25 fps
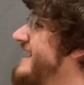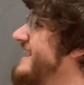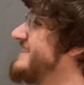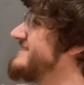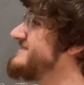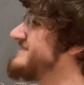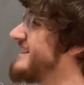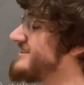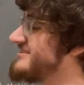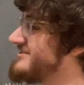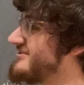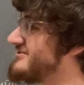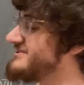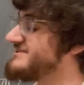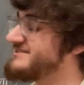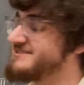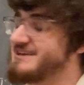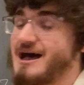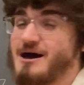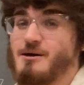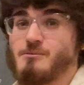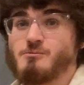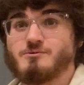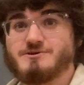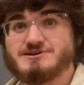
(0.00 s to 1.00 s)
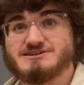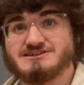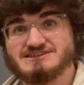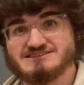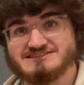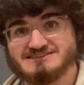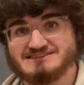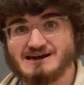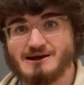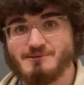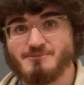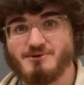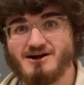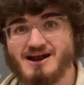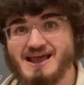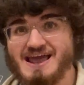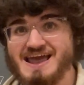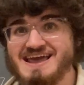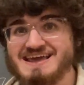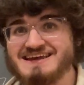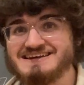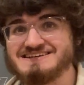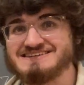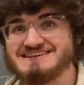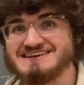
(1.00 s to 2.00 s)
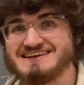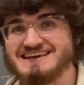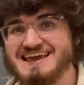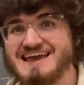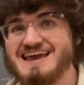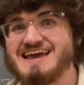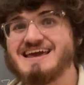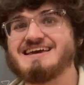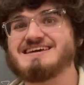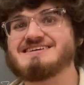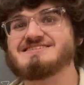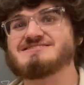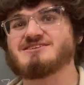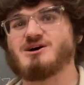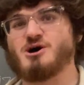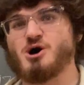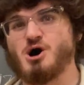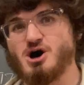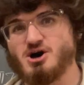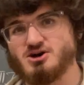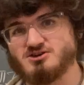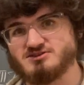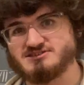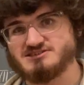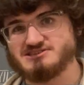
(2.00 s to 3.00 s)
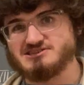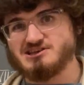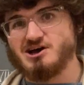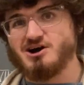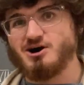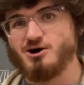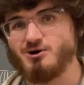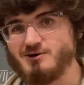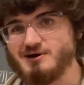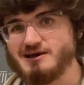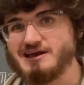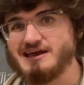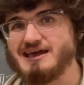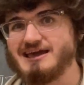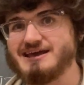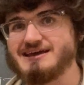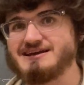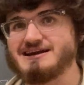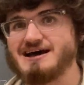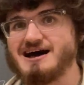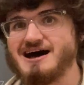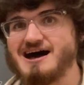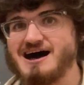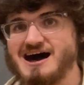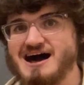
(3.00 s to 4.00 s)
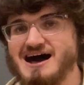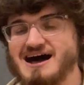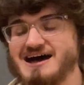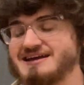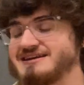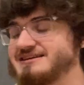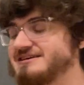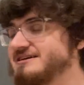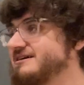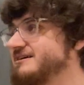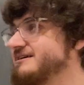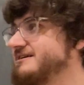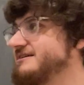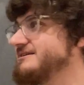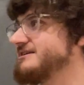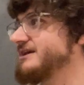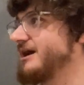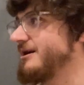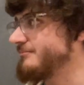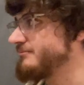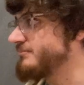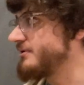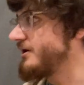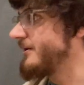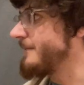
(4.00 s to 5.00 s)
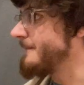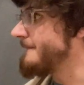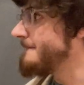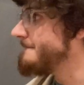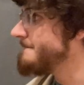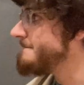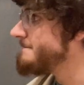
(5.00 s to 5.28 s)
is that their sum, which is the number AD, is also an odd number.